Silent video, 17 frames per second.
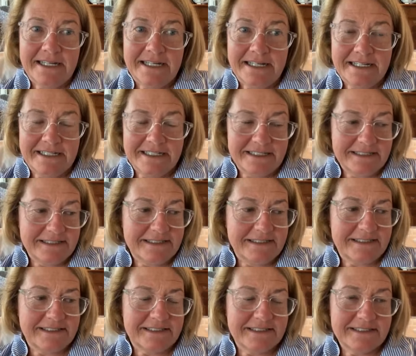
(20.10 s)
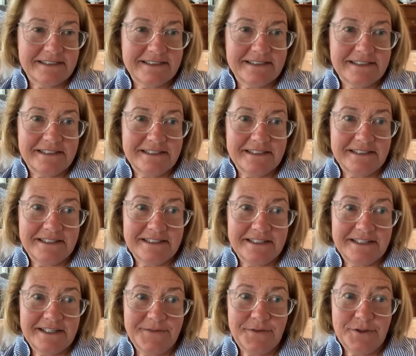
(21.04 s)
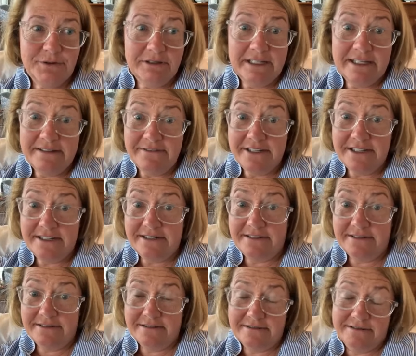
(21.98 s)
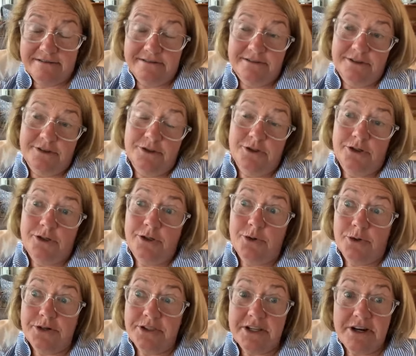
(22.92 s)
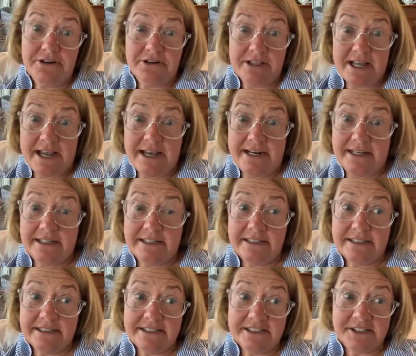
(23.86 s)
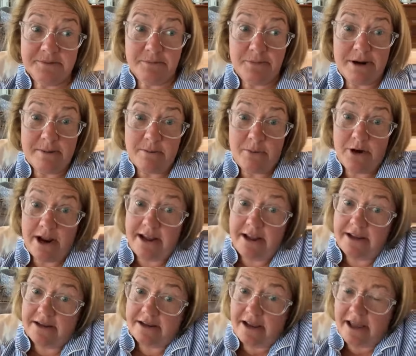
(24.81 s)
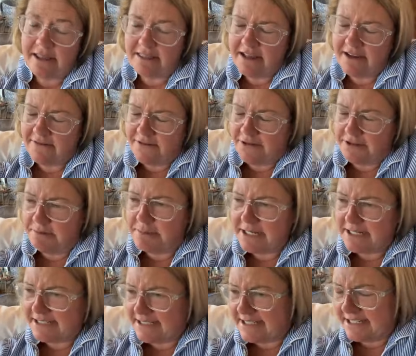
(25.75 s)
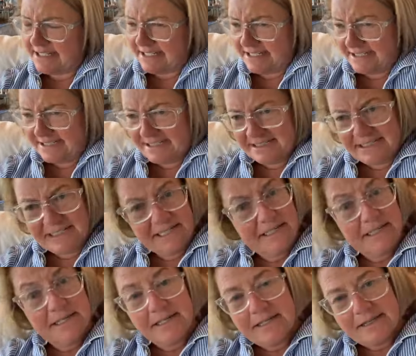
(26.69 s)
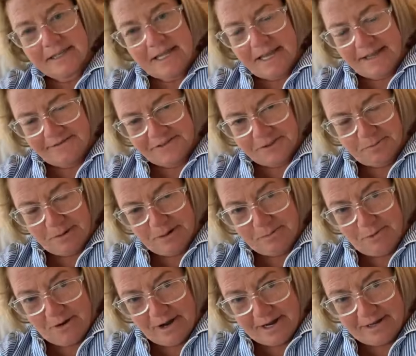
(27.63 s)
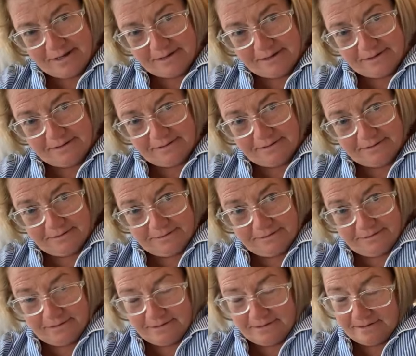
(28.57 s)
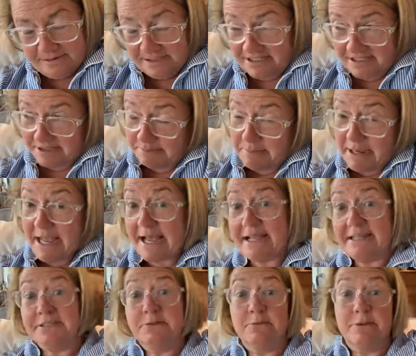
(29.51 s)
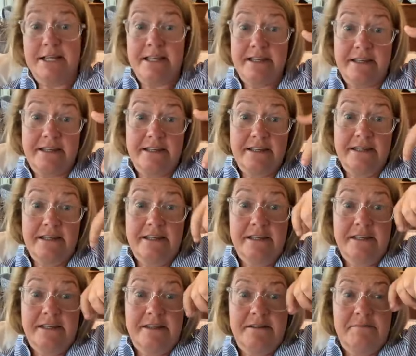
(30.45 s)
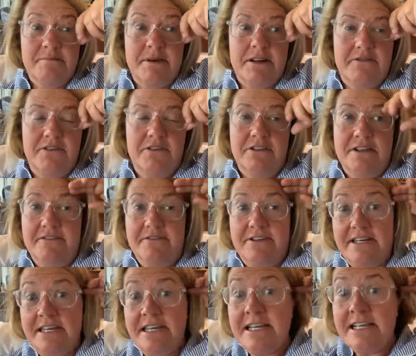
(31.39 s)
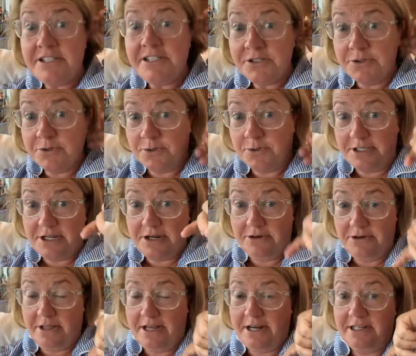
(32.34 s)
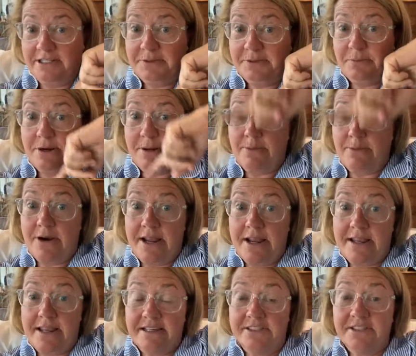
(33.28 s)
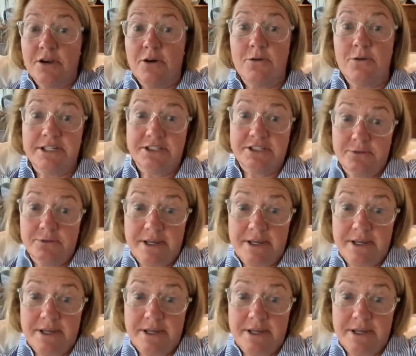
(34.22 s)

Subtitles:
It is, if you live in North Carolina, it's spring break. I think for the big cities, they have spring break this past week. But if you live in Eastern North Carolina, spring break is always